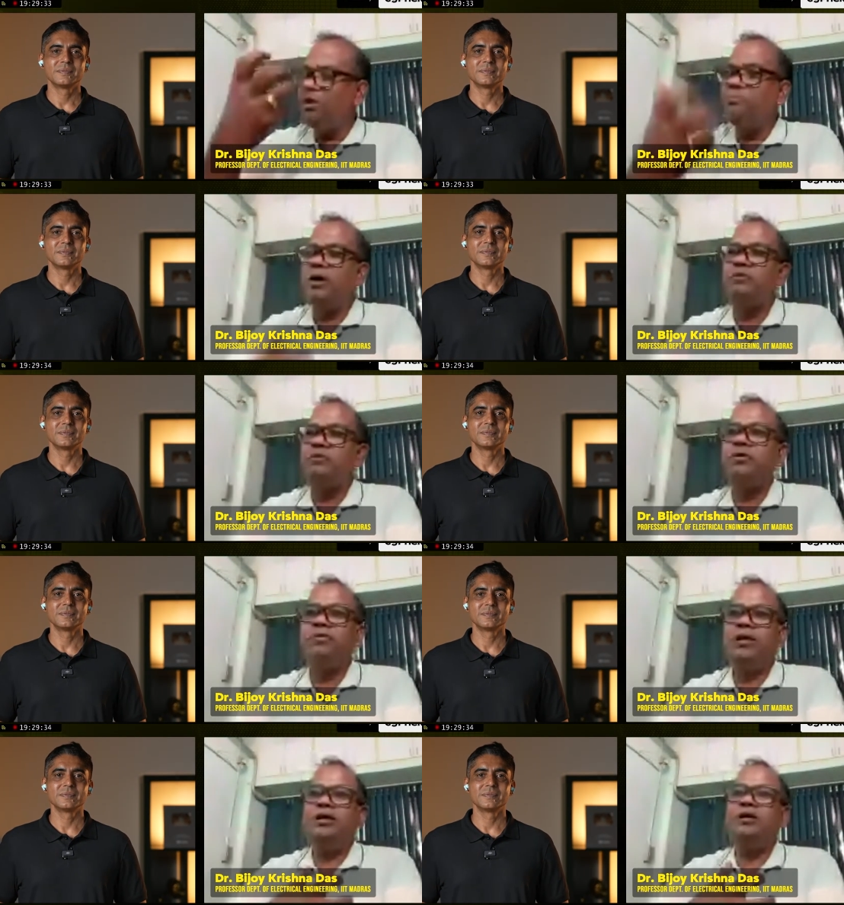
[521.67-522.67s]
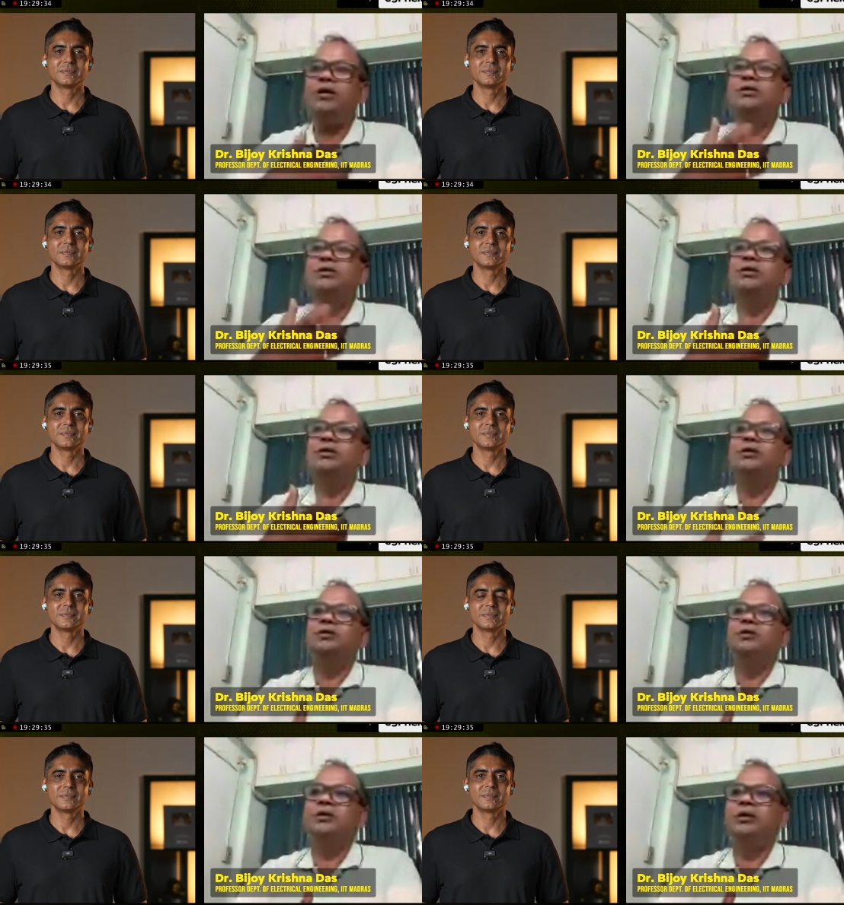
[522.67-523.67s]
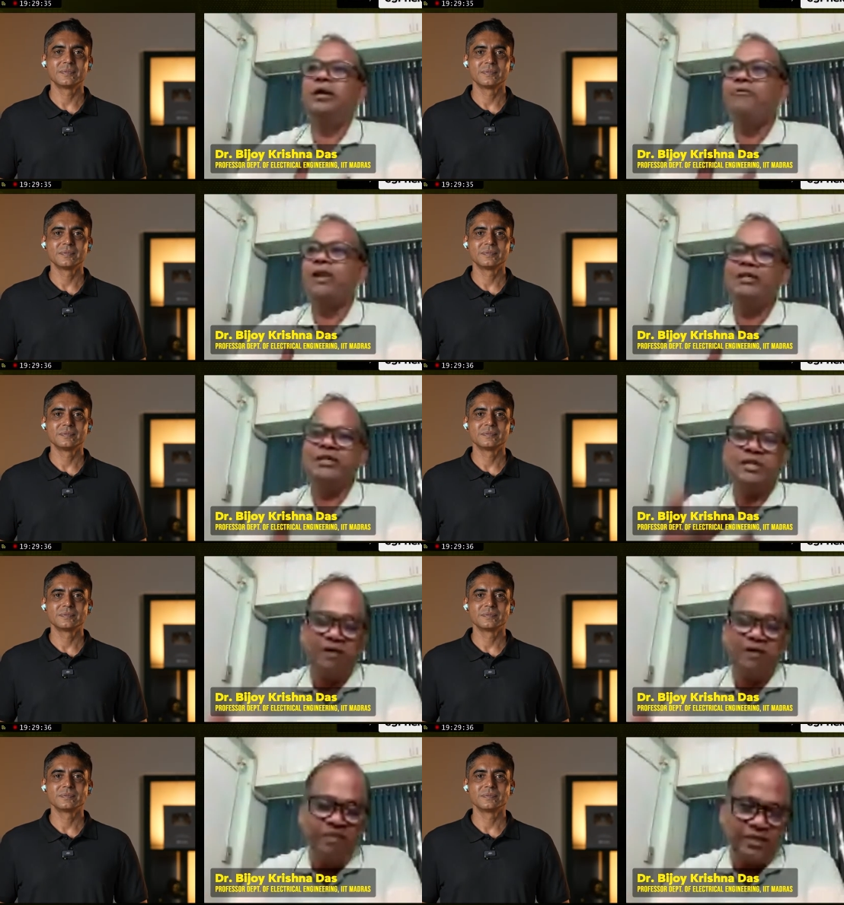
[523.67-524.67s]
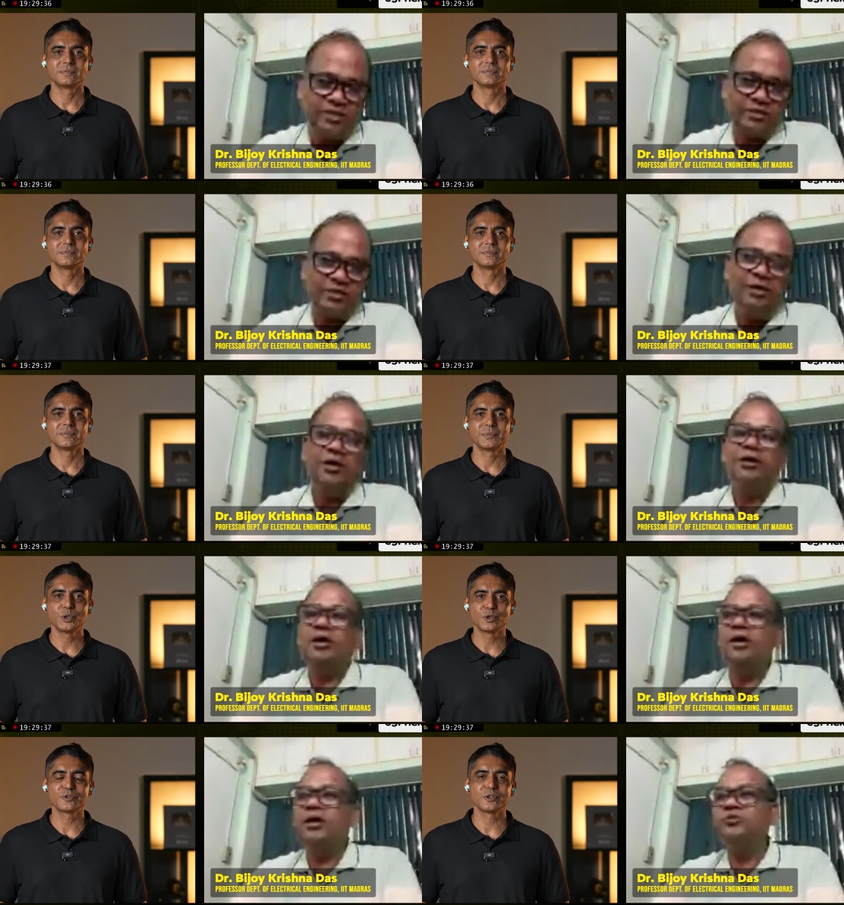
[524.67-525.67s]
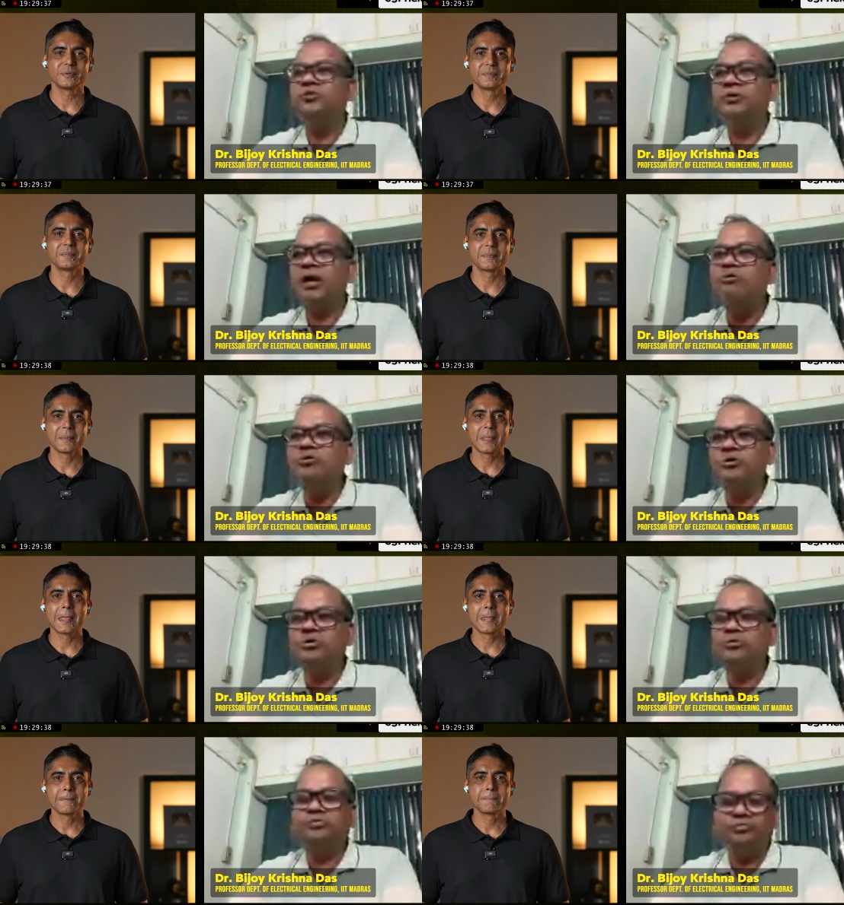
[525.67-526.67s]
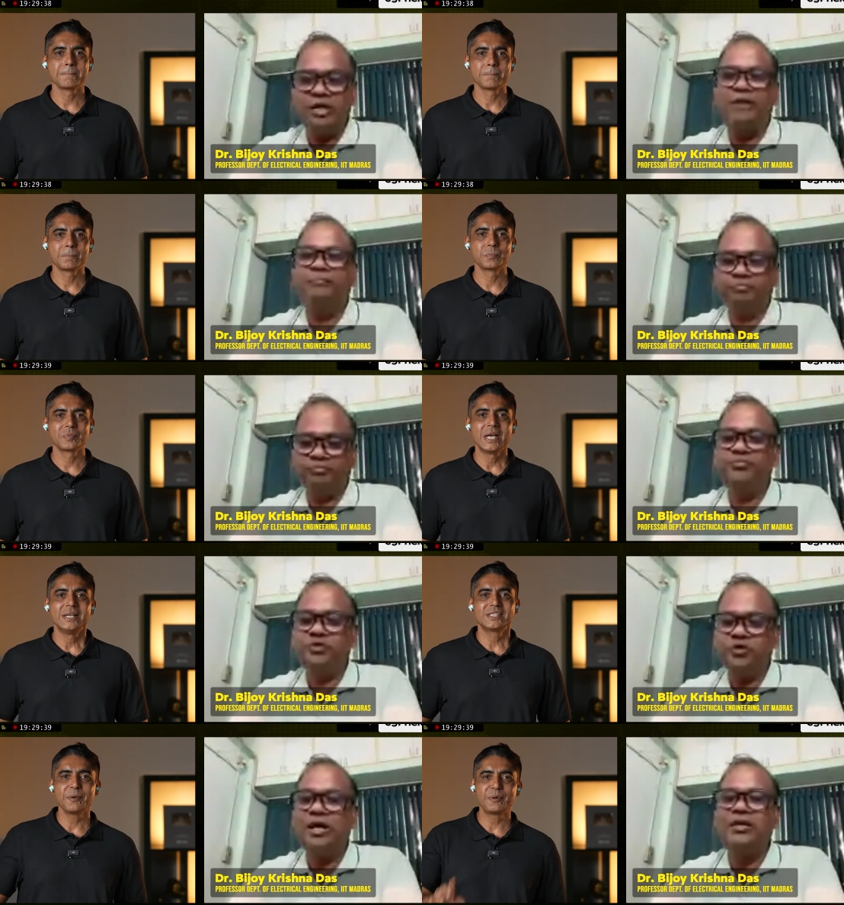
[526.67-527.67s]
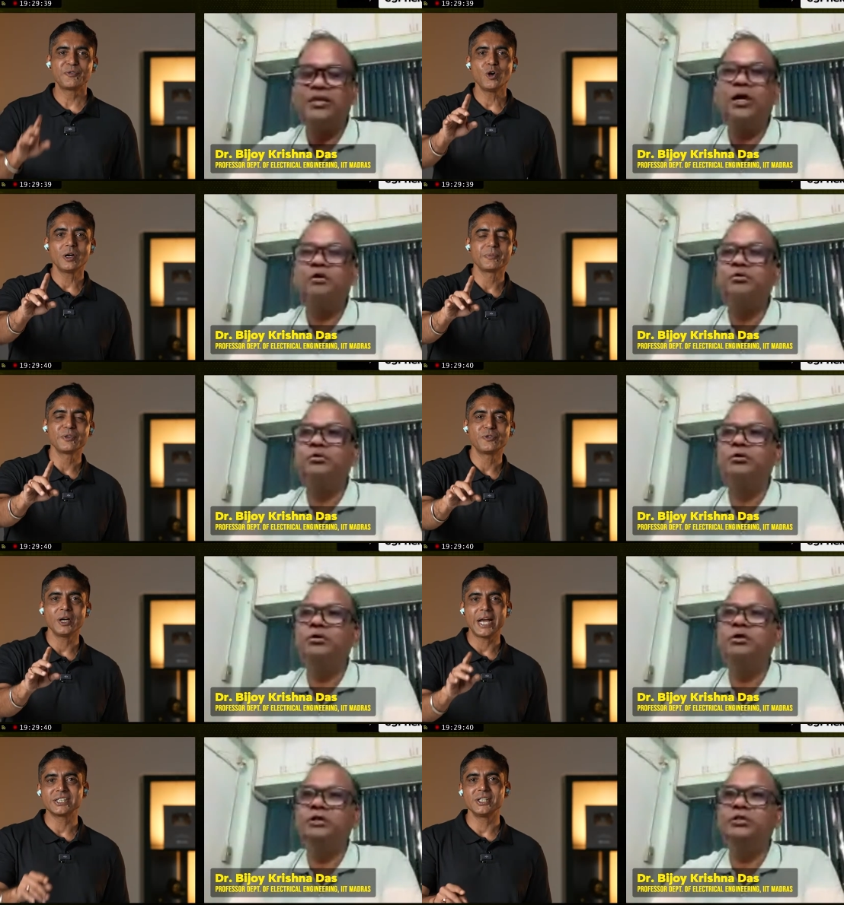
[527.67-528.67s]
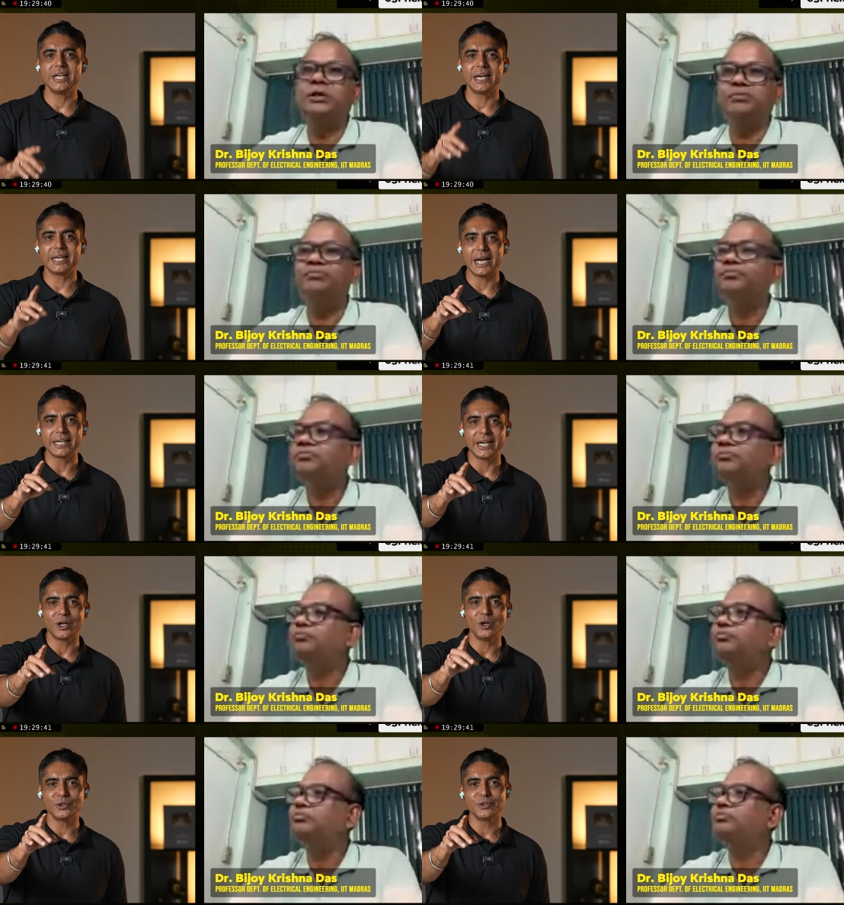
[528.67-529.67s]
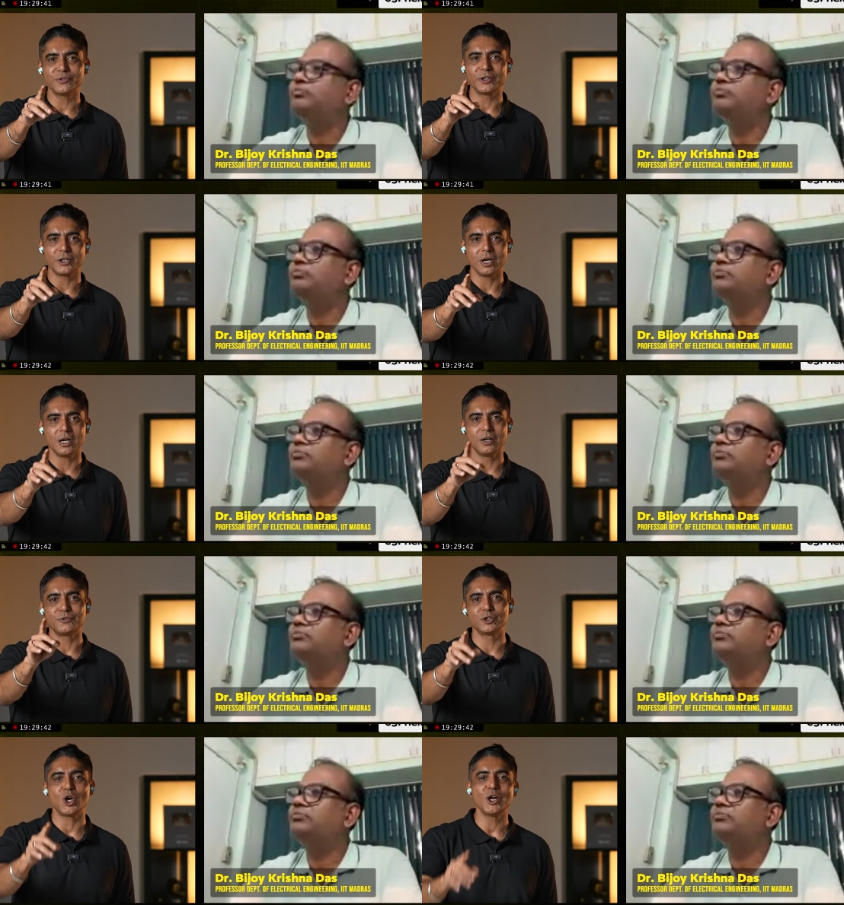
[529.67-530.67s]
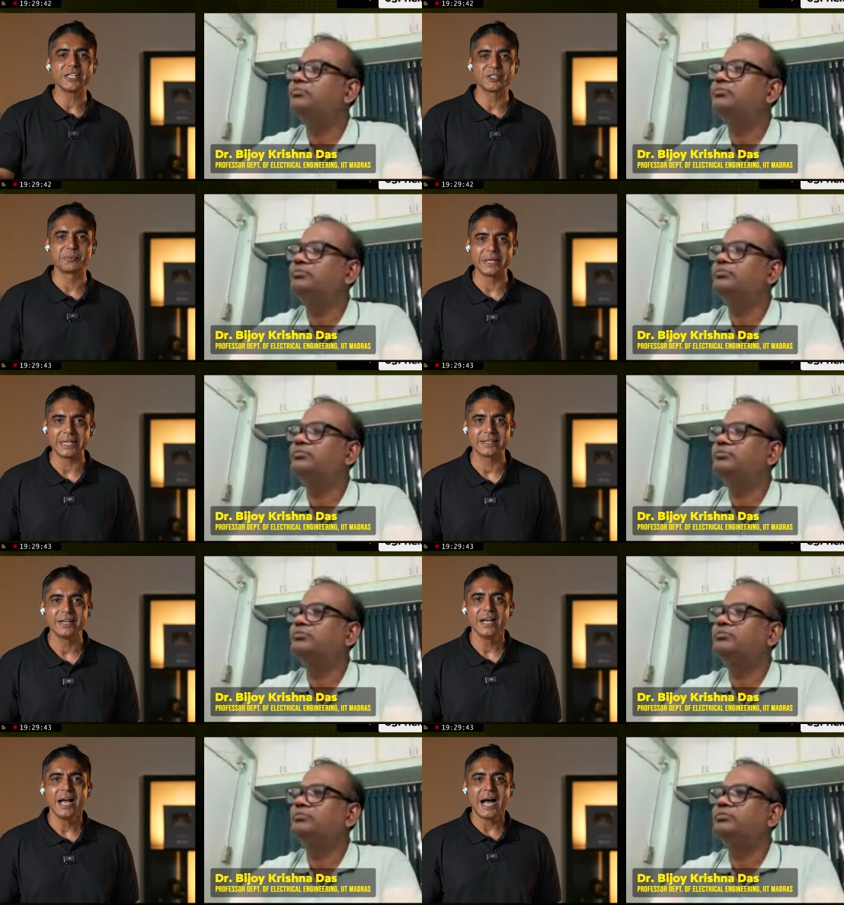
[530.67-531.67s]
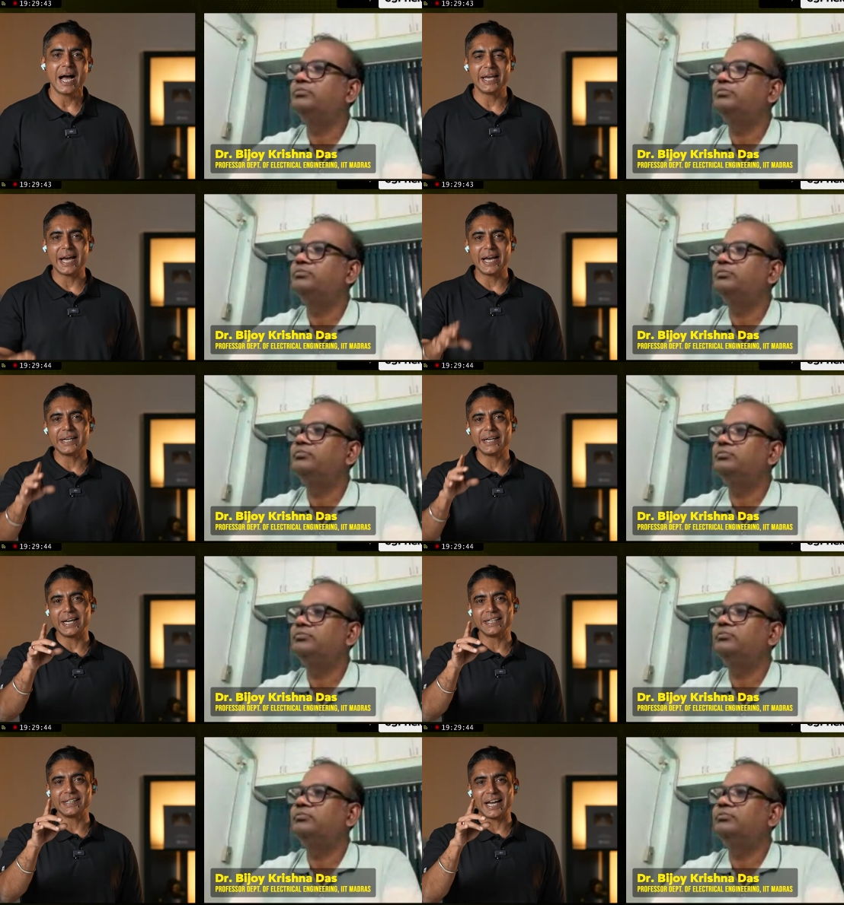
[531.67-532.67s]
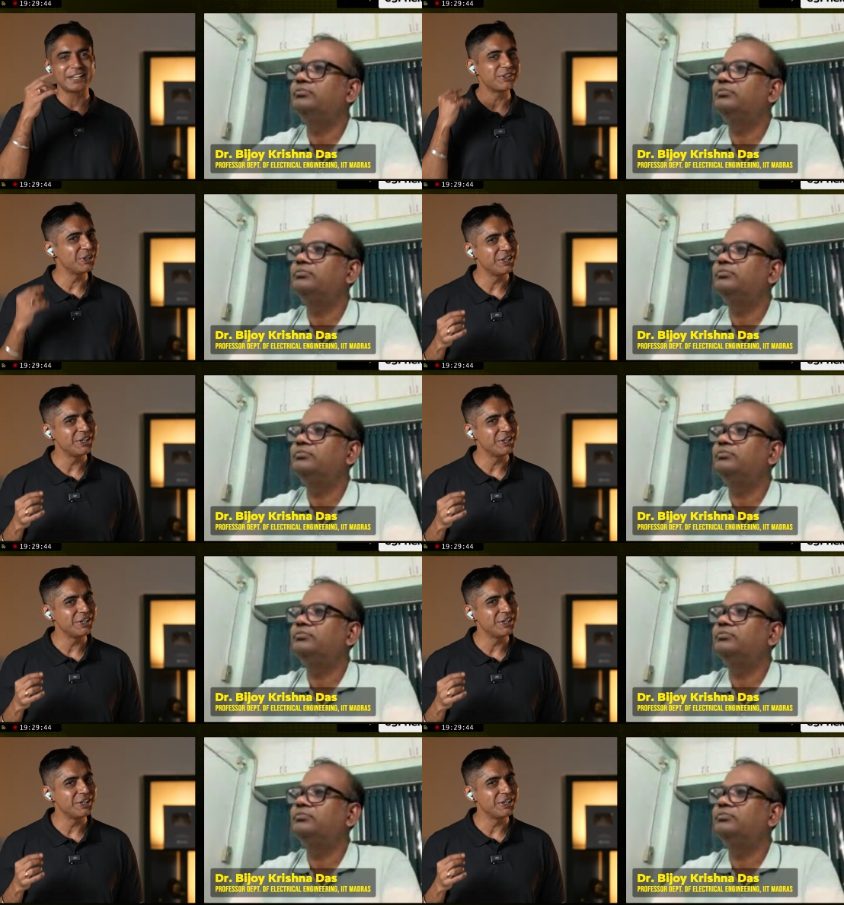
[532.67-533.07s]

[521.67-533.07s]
Speaker 1: number will be uh, uh, given as a service uh, through cloud. Yeah.
Speaker 2: So, so before before actually I, I get on to the ph uh, photonics bit, I, I, I, I, could